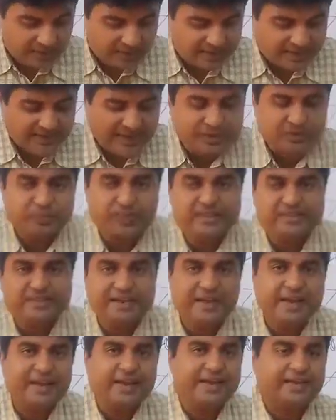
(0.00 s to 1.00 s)
The next we
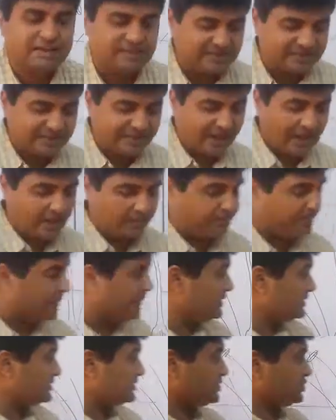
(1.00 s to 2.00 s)
see is
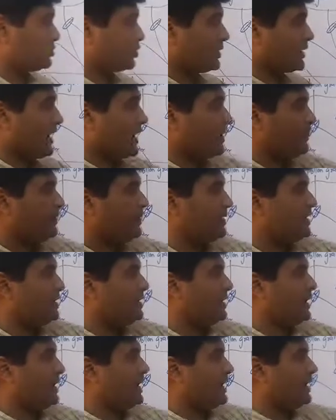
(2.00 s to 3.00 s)
carpels. So
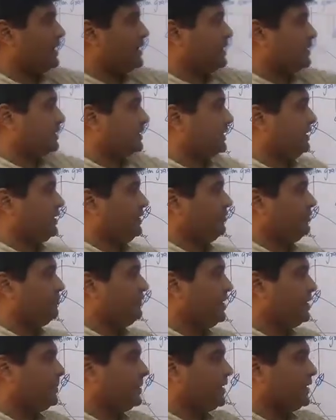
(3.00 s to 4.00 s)
carpels are the
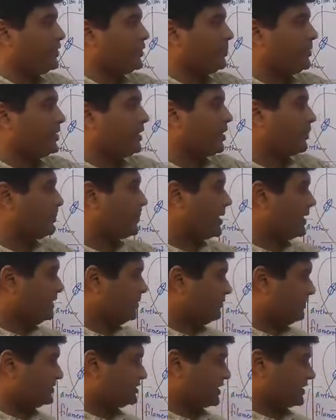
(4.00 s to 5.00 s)
female reproductive
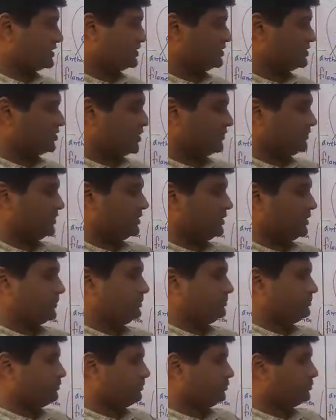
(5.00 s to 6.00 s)
part, which consists of the
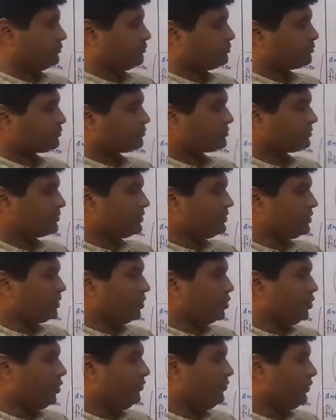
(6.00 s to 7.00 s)

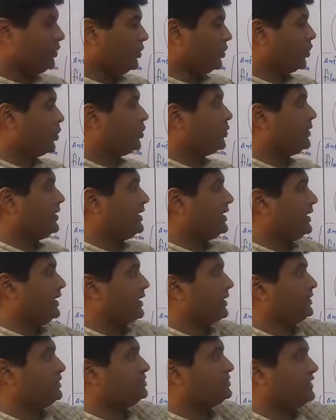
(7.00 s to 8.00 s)
ovule,
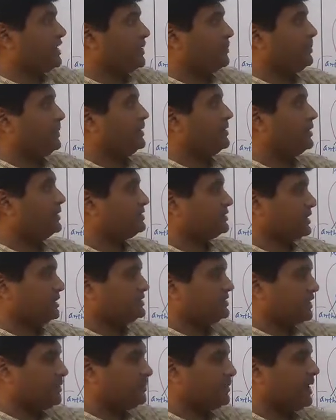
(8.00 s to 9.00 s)
ovary, stamen,
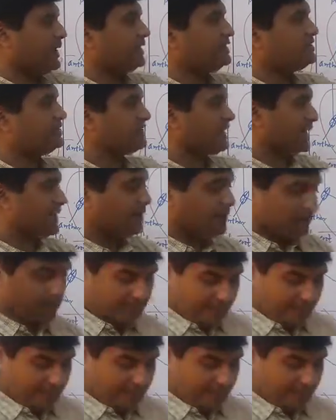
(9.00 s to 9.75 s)
stigma and style.